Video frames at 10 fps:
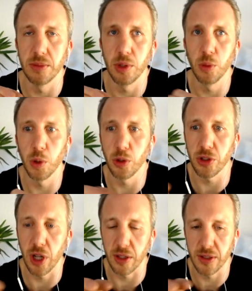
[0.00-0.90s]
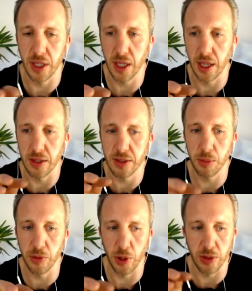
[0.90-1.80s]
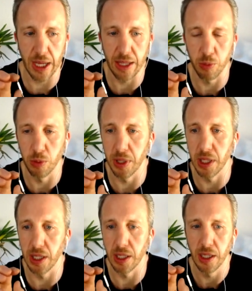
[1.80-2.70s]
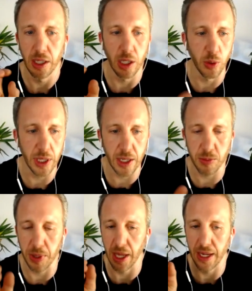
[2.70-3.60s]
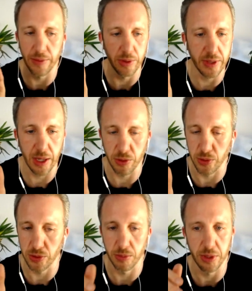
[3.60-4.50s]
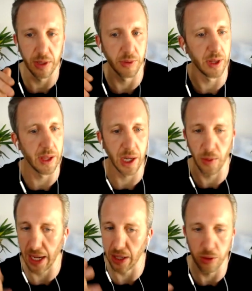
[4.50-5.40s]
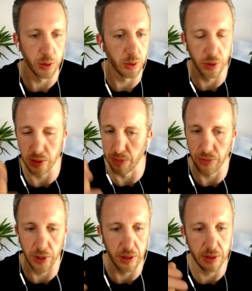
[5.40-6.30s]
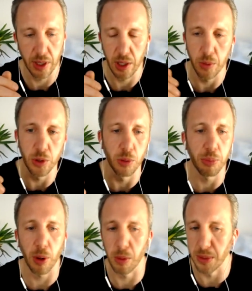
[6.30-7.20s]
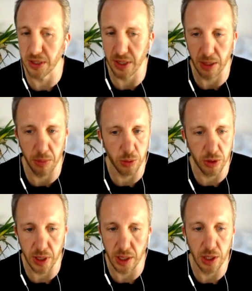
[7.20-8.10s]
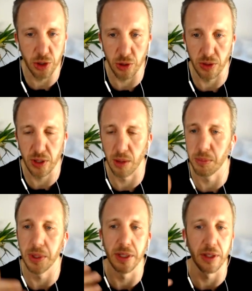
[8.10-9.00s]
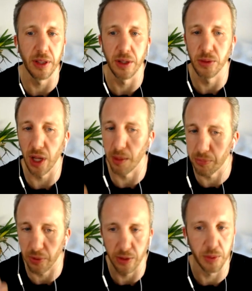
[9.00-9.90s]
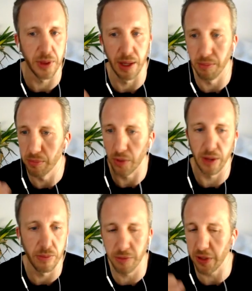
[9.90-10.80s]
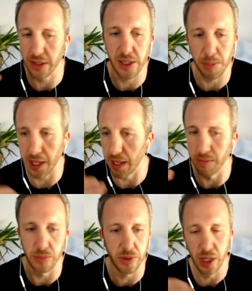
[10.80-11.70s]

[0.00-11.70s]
you, what you'll start seeing is some of those ads will be, you know, ESPN have a sales force themselves, right? They're going out doing all those upfronts, which you're probably seeing most of the insurance companies are those upfronts with them, right? Fixed CPMs,